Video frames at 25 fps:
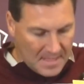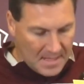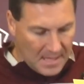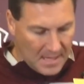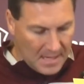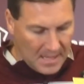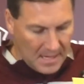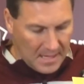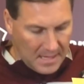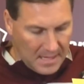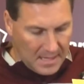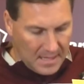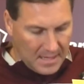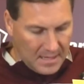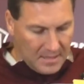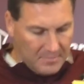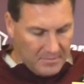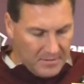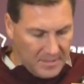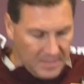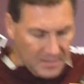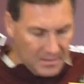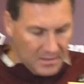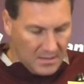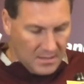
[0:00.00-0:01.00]
uh, it'd
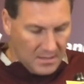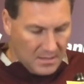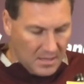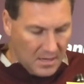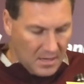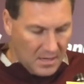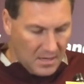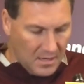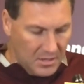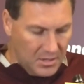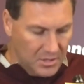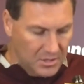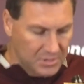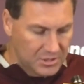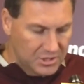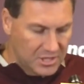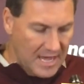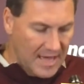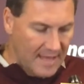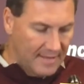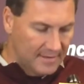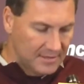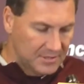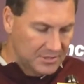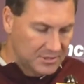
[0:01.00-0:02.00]
be a, a, good
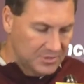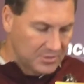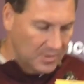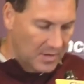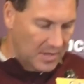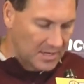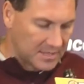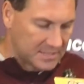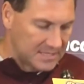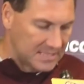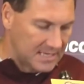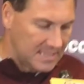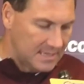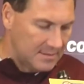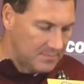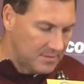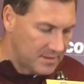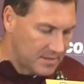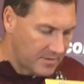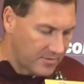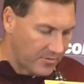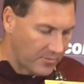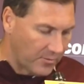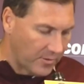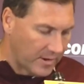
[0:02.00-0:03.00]
challenge to our team
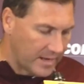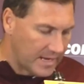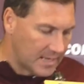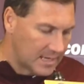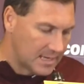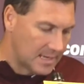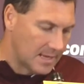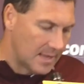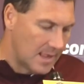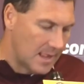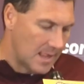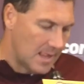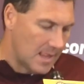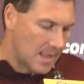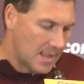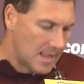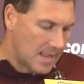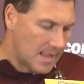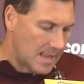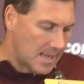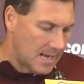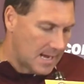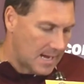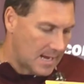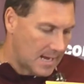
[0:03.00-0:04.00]
this week.
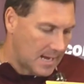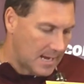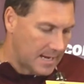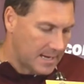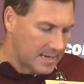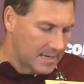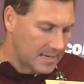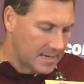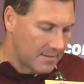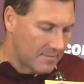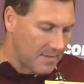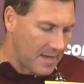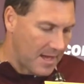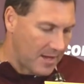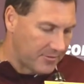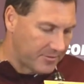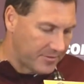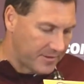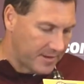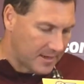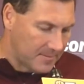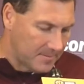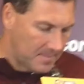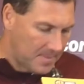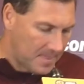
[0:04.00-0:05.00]
Uh, they come out
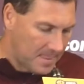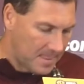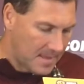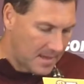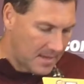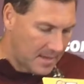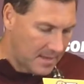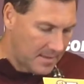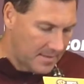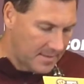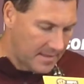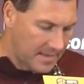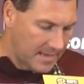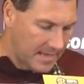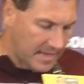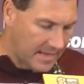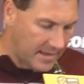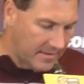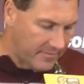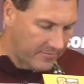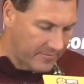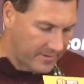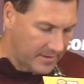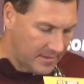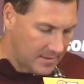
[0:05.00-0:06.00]
there. Um, they
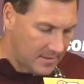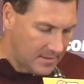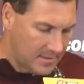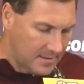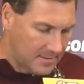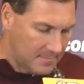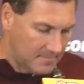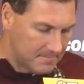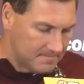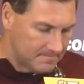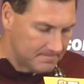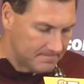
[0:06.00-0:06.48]
have um,